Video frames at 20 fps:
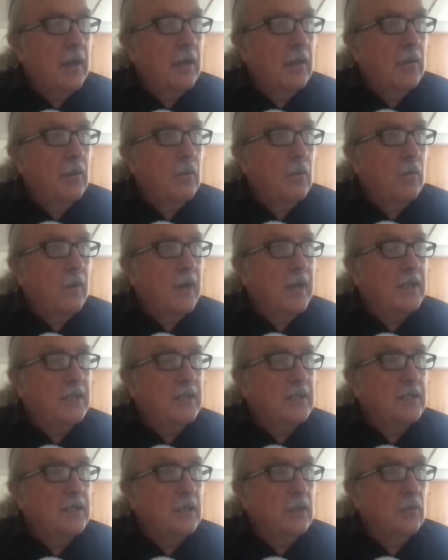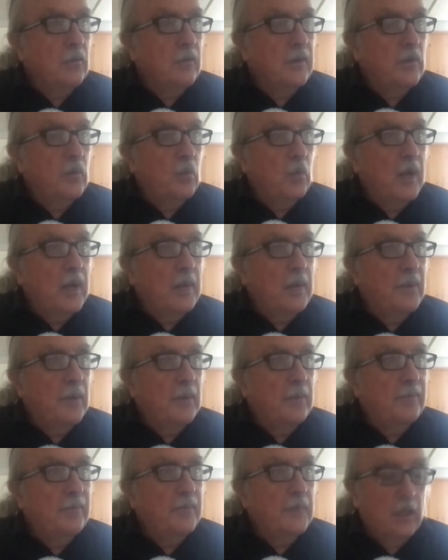went with
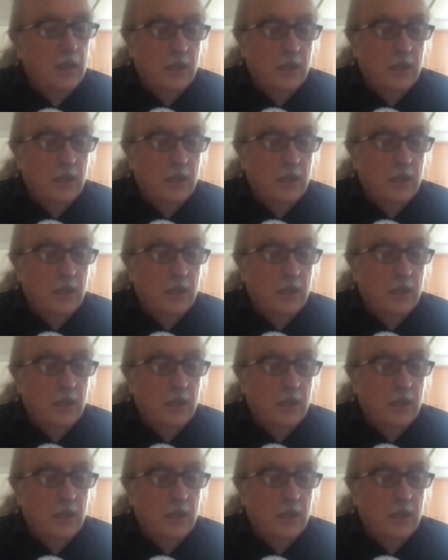wampum.